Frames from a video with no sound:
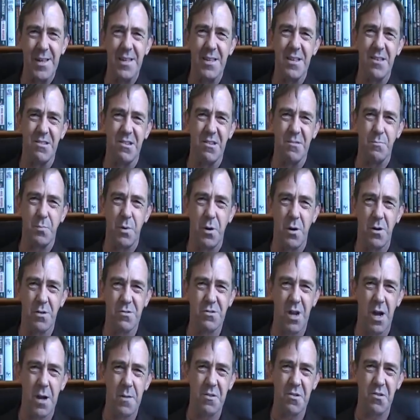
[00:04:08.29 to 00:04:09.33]
This is Paul
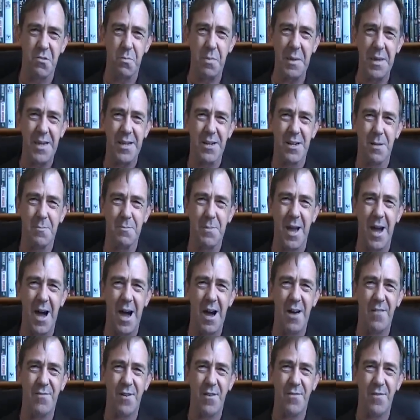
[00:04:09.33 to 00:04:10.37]
Thomas speaking on
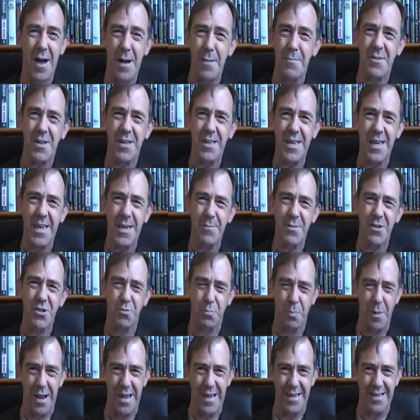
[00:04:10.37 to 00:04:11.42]
behalf of
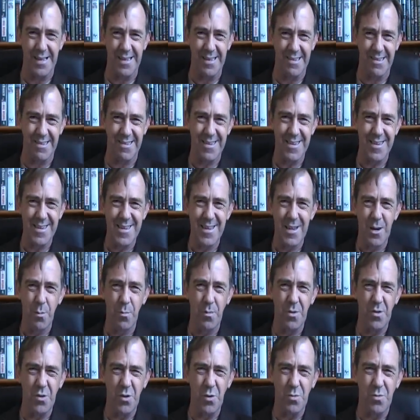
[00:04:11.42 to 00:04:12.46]
Image Breakers
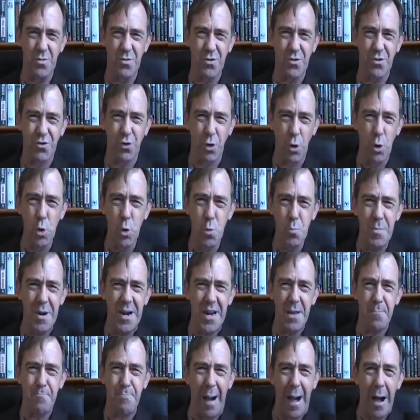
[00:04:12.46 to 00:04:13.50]
with your
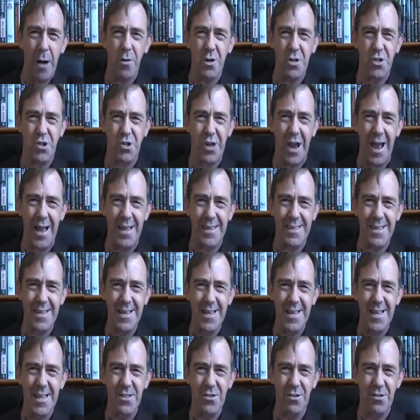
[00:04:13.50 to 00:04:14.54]
2-minute power chat
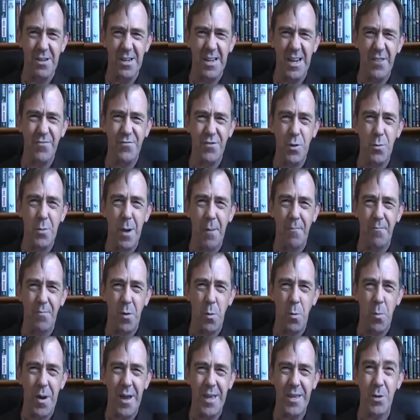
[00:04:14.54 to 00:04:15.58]
to lift you up
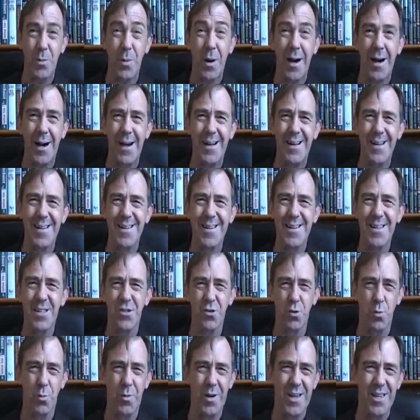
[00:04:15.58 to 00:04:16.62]
from where you are
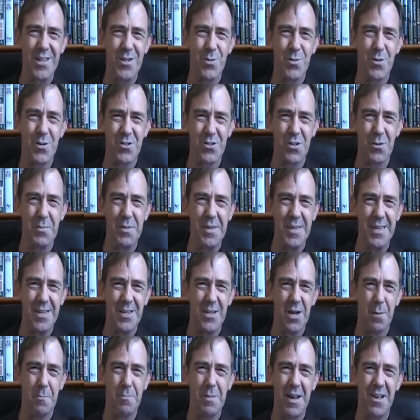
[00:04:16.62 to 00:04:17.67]
to where you ought to be.
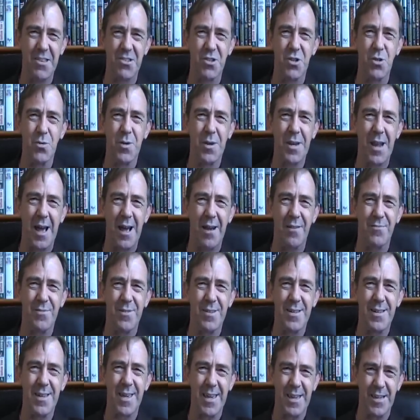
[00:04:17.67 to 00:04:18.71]
God bless you and have
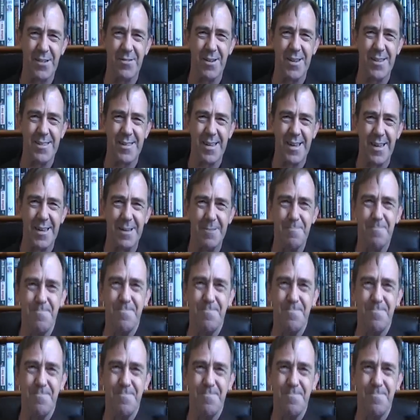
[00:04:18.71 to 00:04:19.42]
a great day.